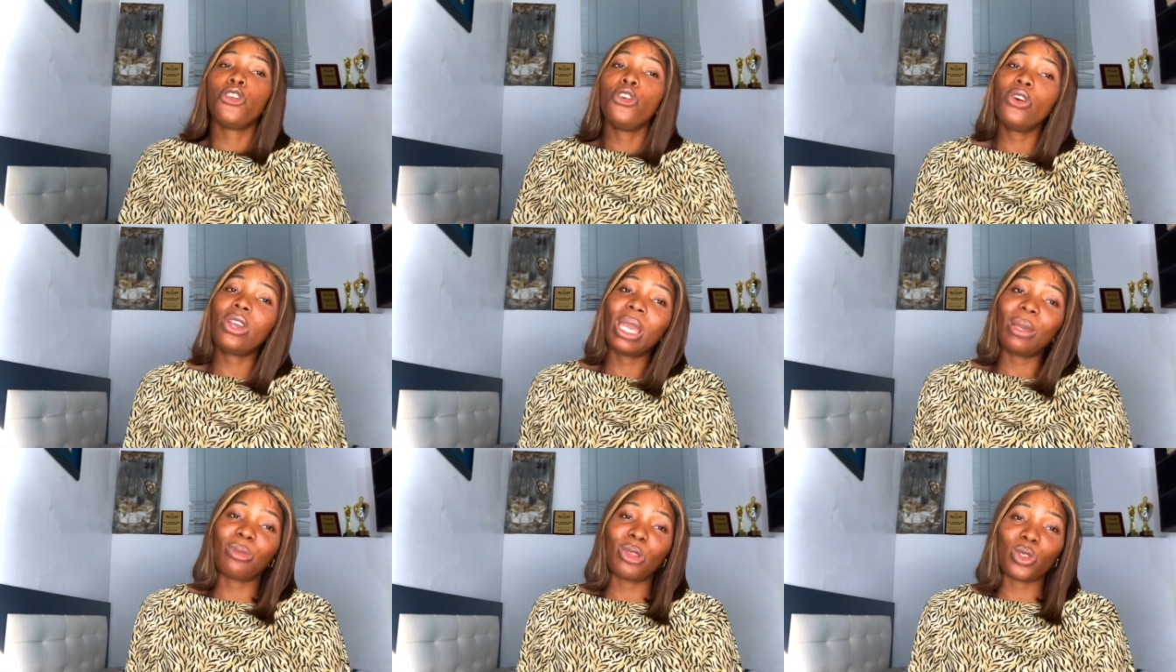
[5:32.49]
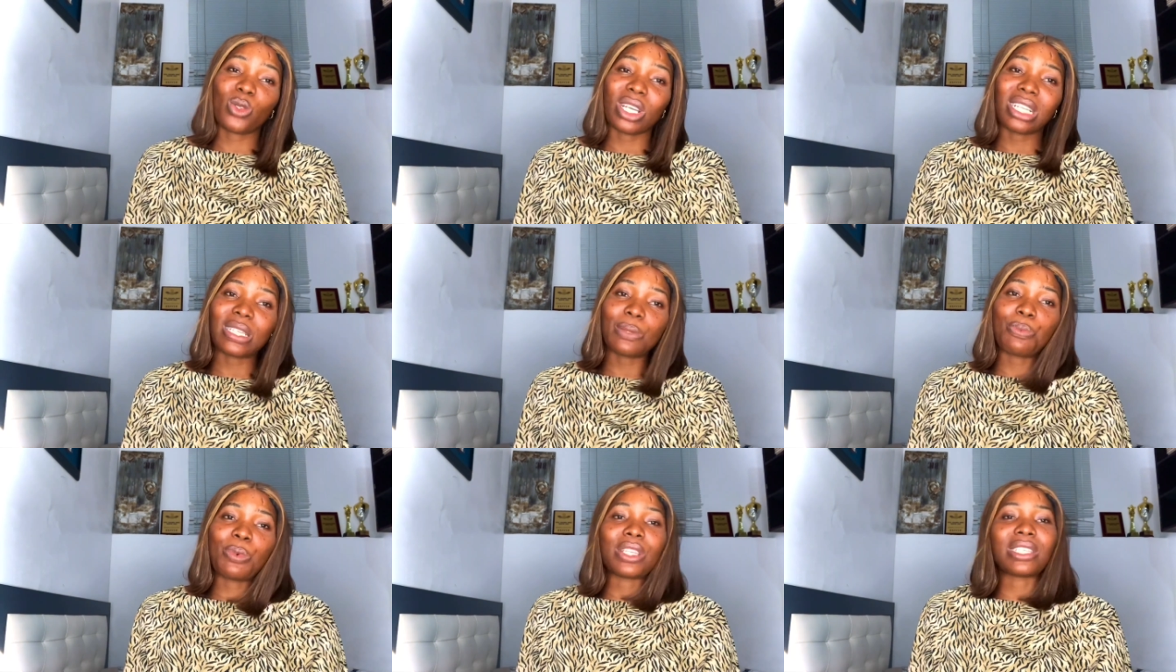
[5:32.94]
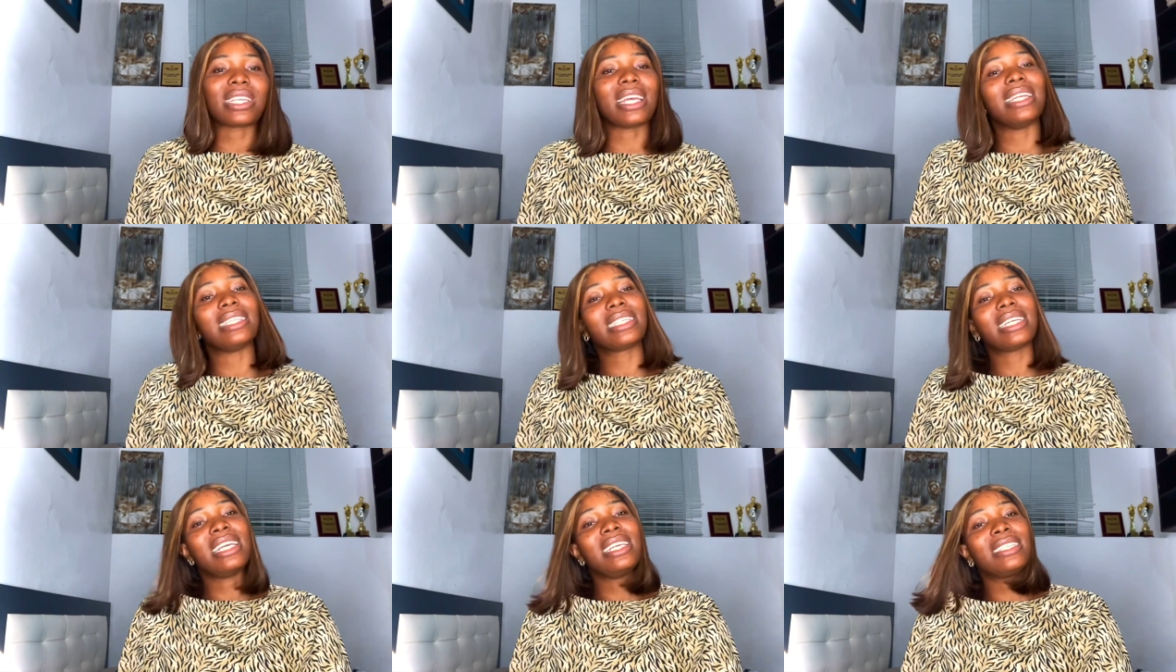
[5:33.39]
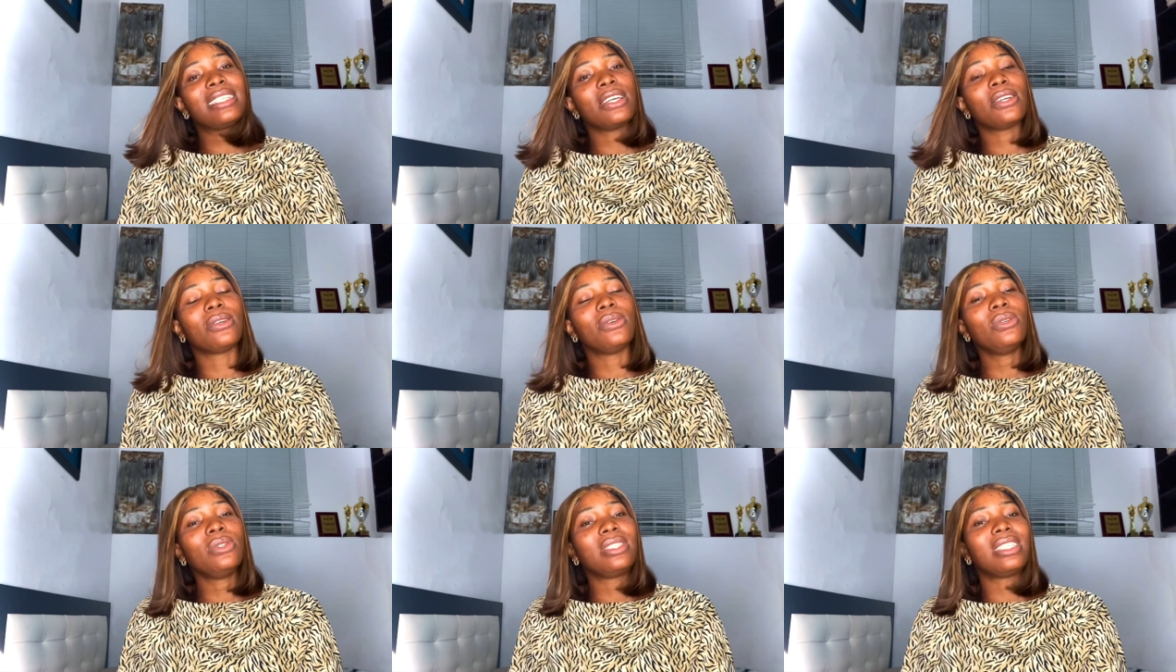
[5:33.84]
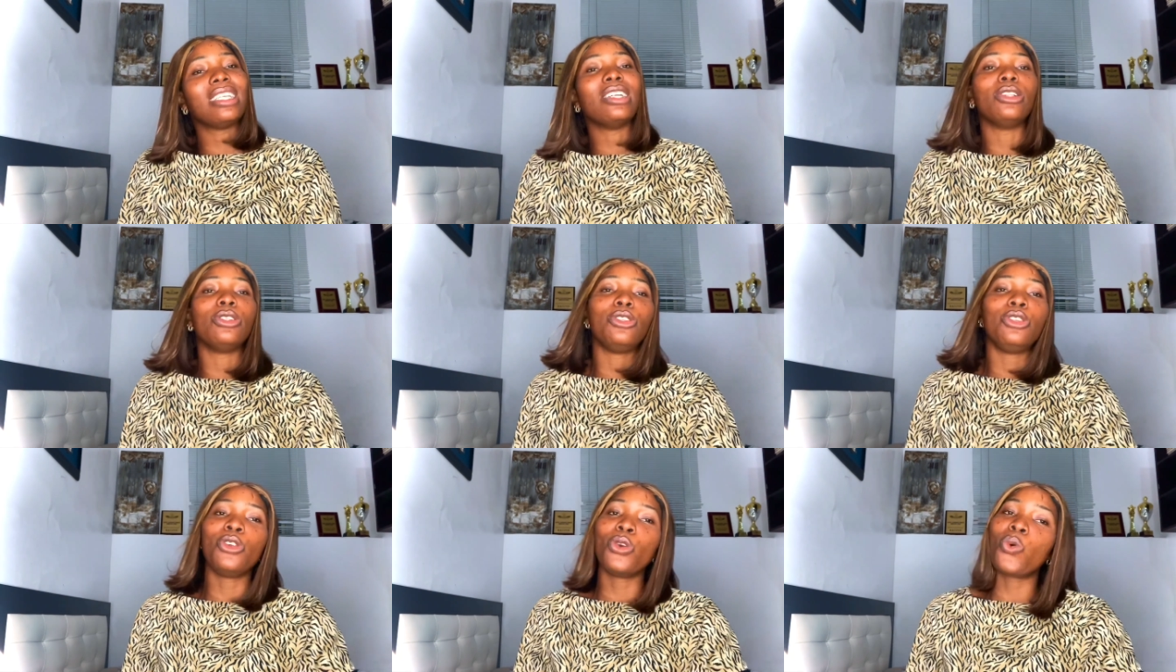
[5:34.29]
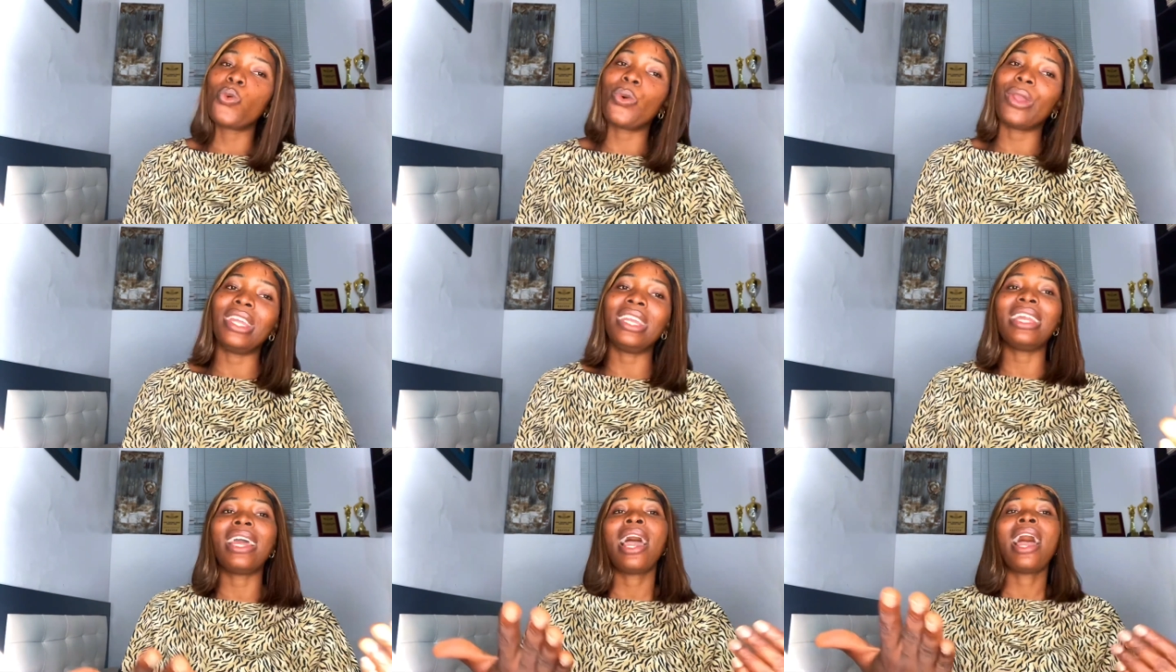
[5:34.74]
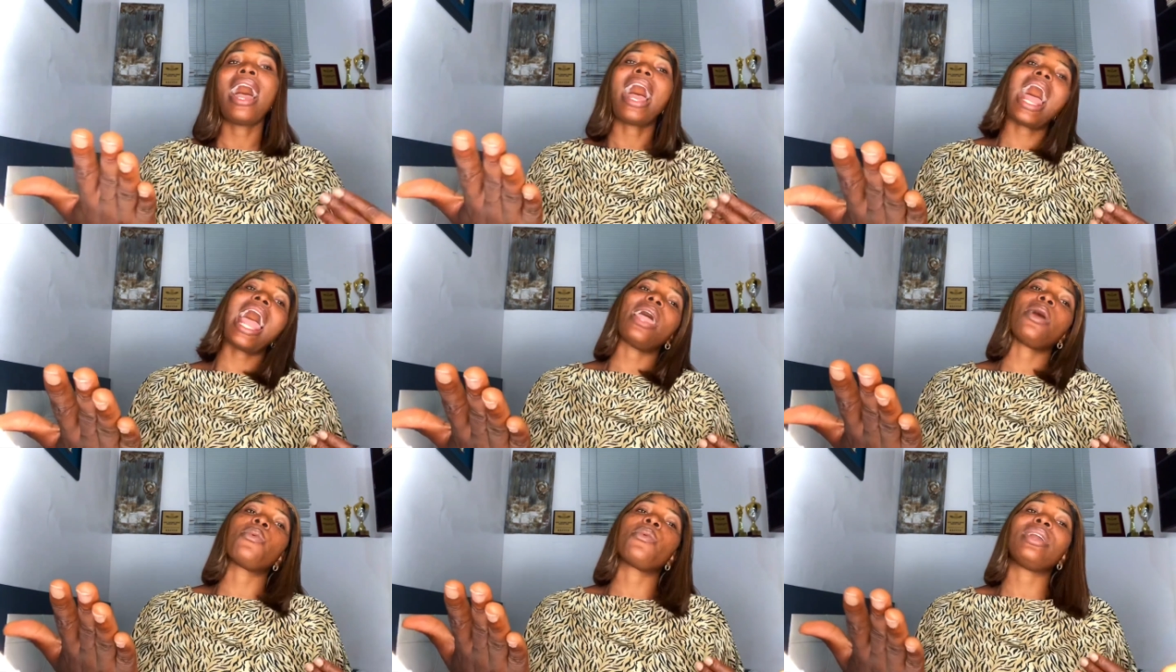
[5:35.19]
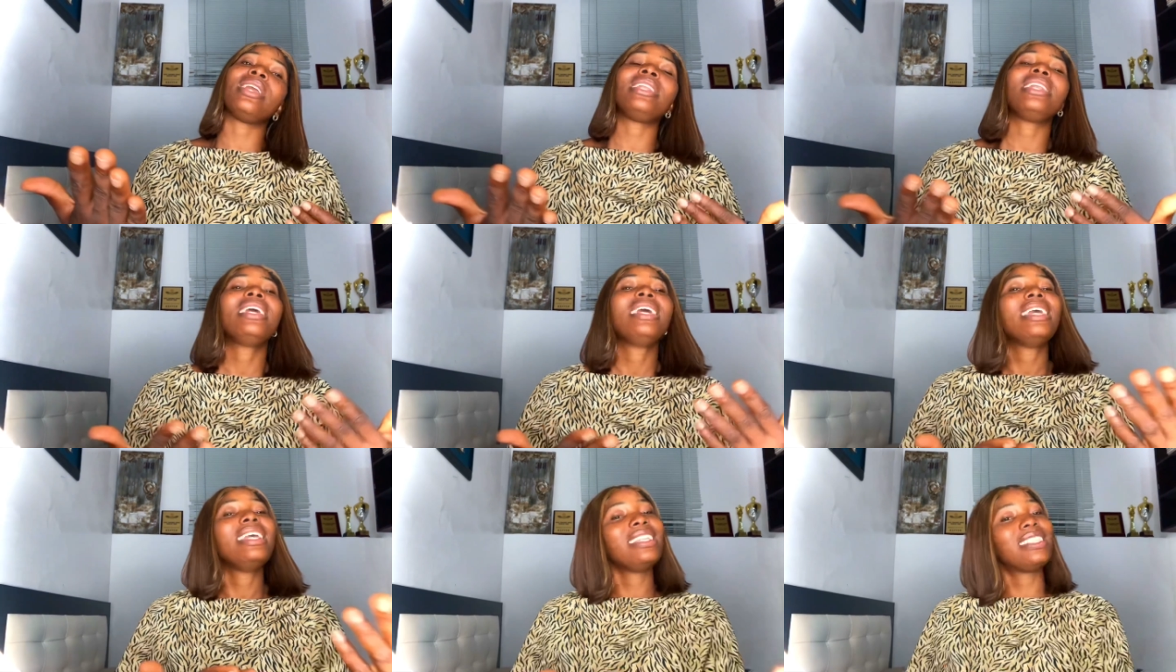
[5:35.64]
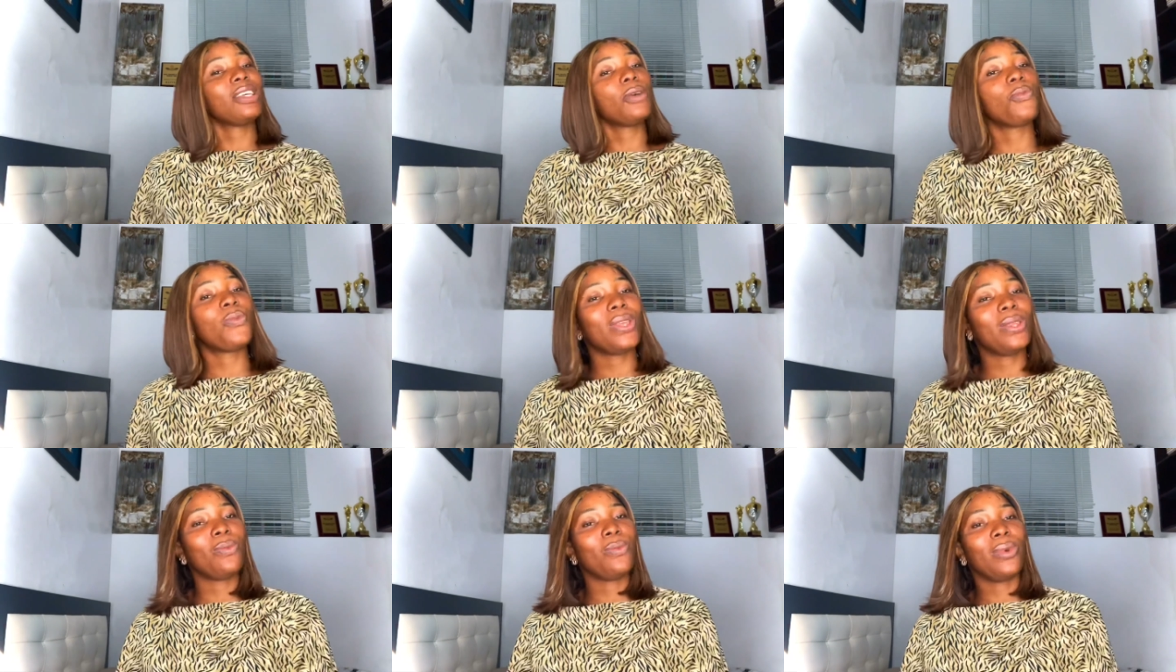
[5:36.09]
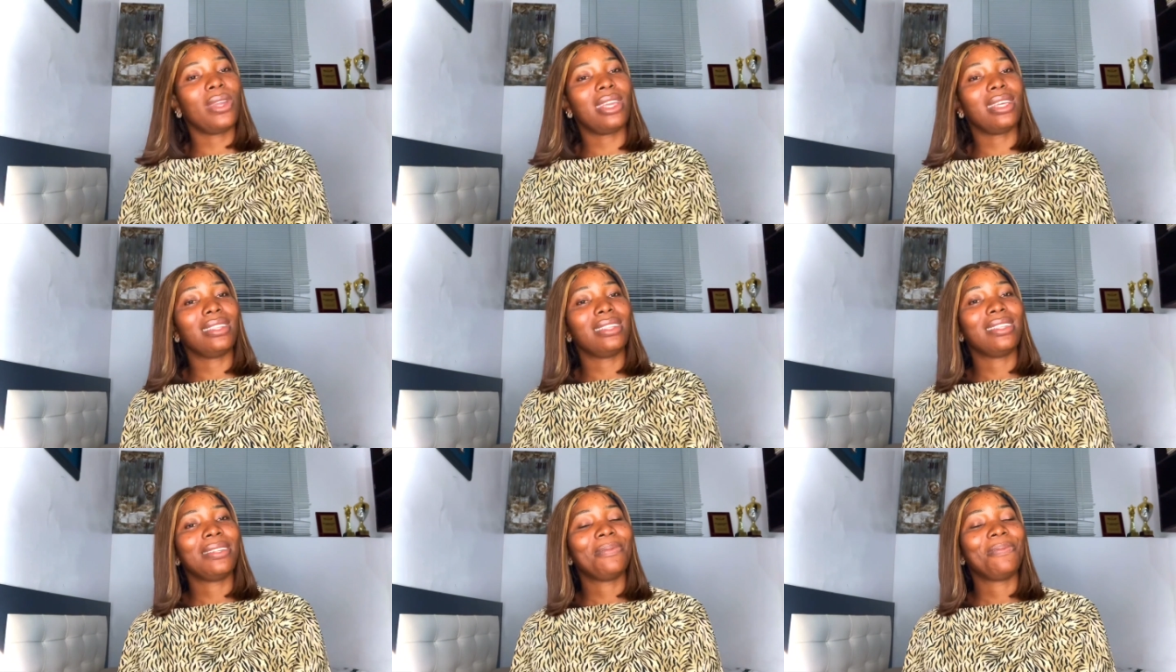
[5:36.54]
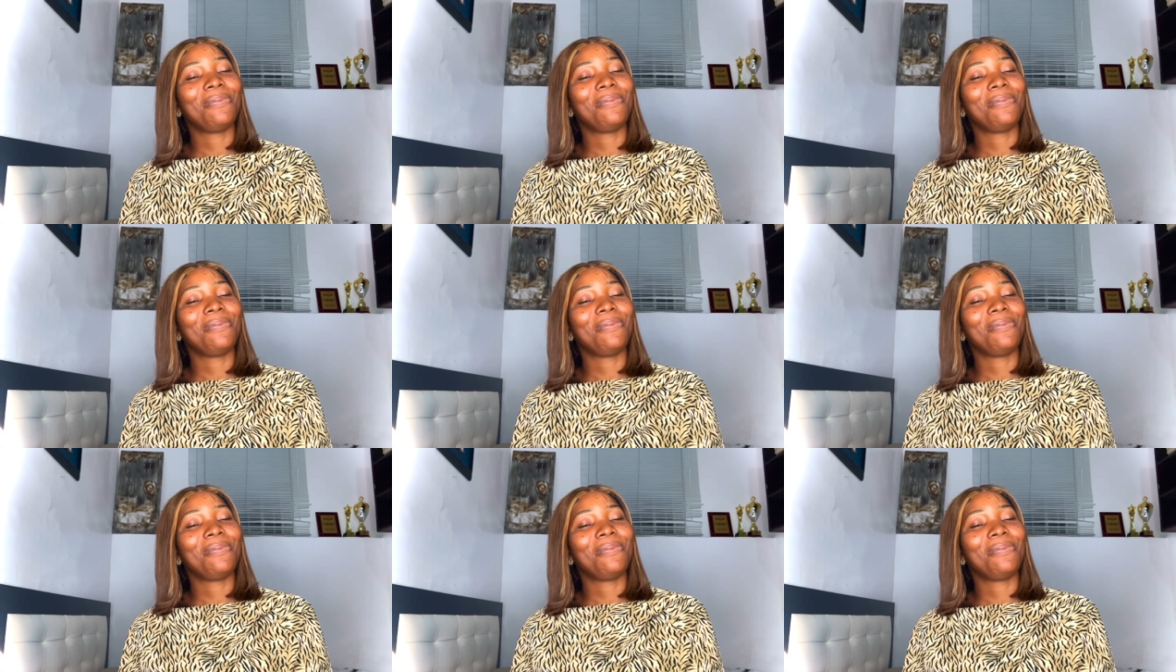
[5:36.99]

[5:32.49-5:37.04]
You keep the 20%. It's a good deal. You win, I win. It's a win-win.